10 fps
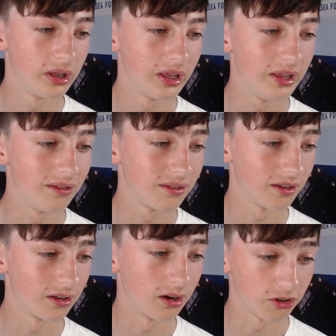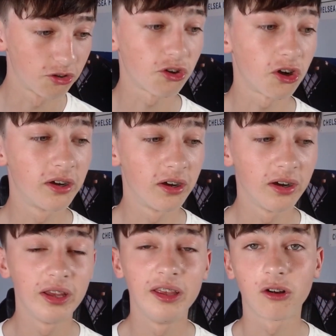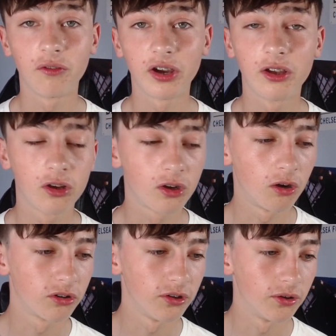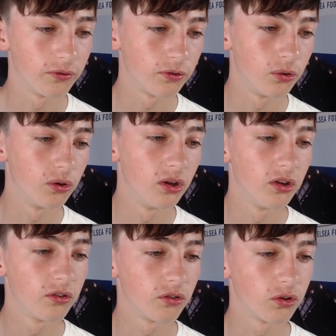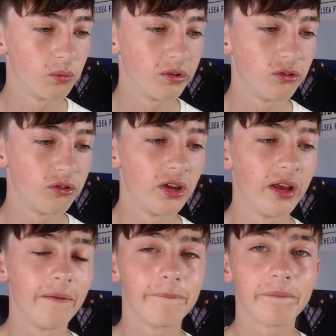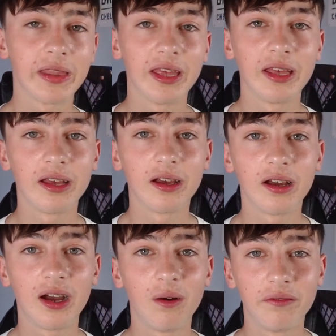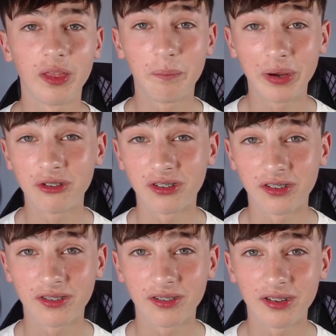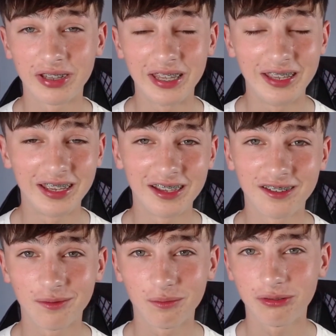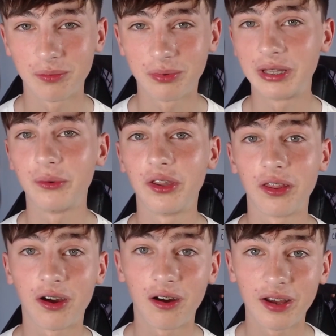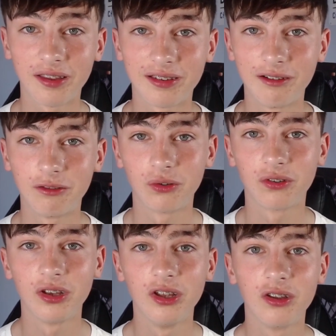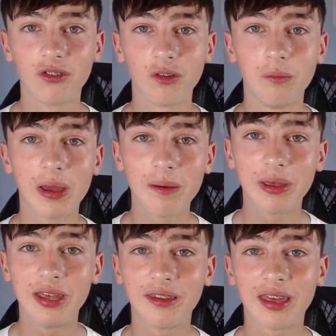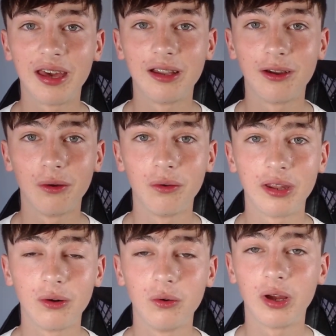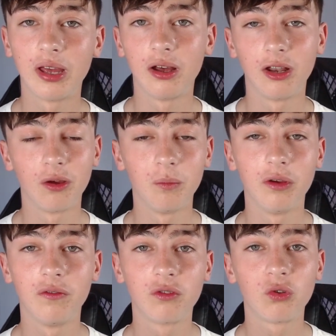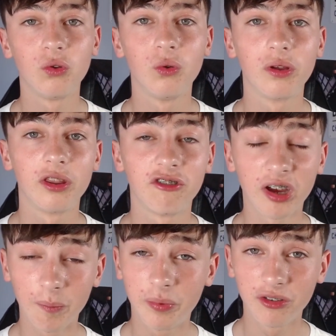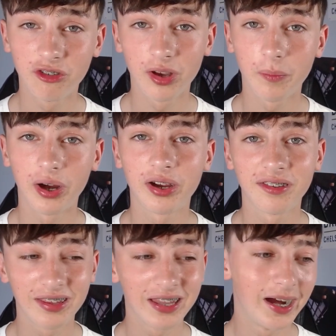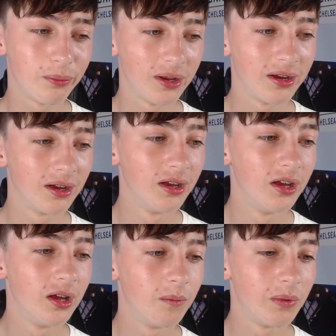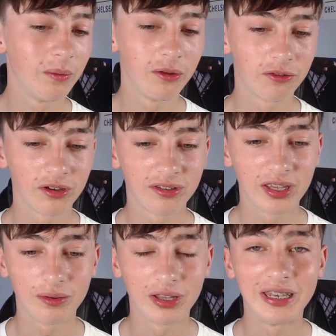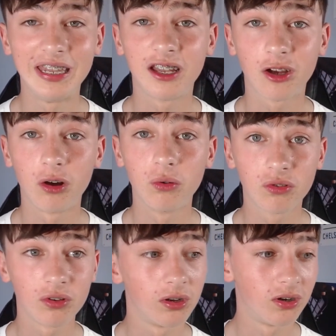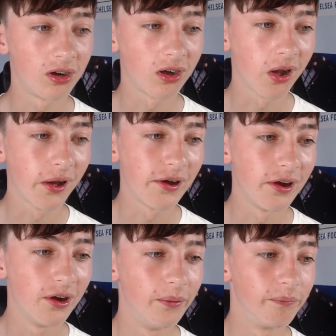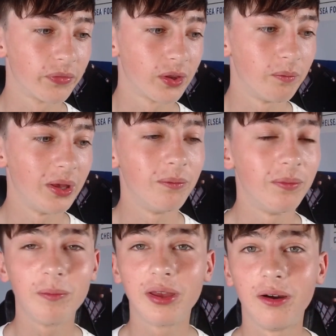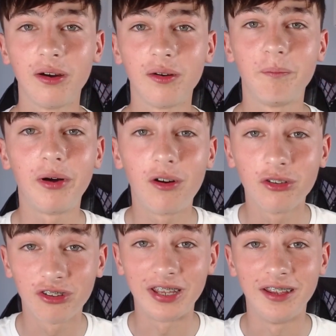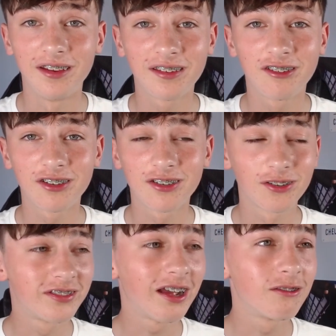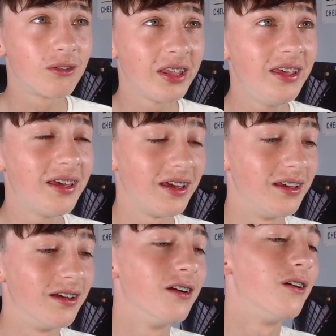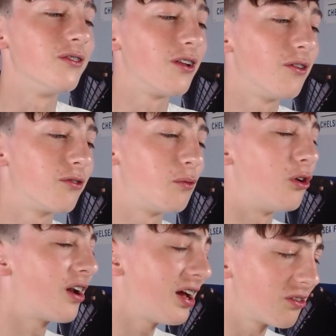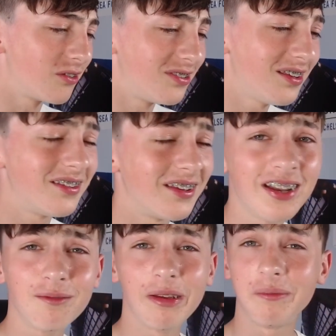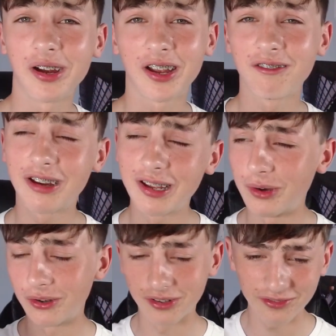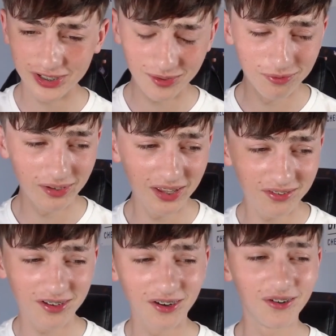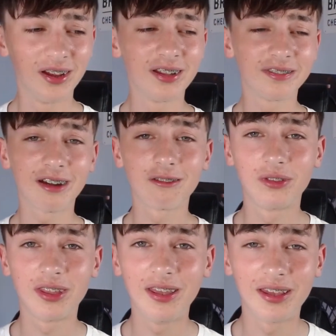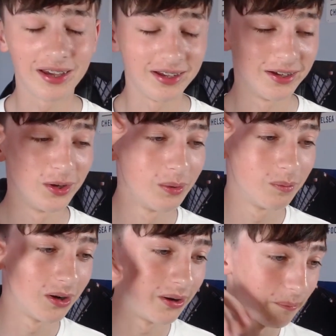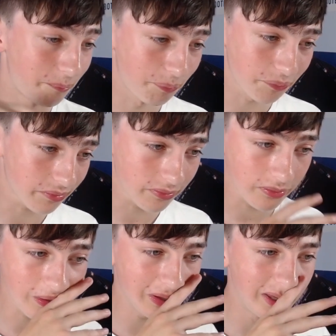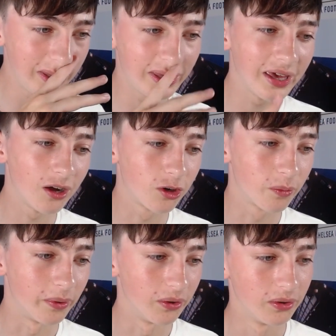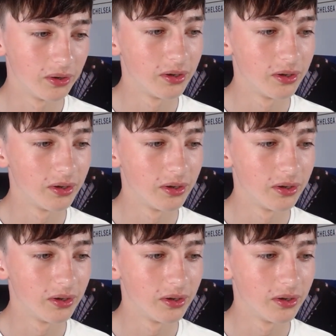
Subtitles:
He's a striker. He's got a very good goal return for Cercle Bruges. However, the Belgian league isn't probably one of the highest levels, so maybe he'd get a loan deal, a loan move to the Championship. I can see that happening, maybe for a team that need goals a lot. Maybe Barnsley, because they just lost Daryl Dike on loan from Orlando City. I had him in my career mode a couple of years ago. Daryl DK, but EK Ugbo.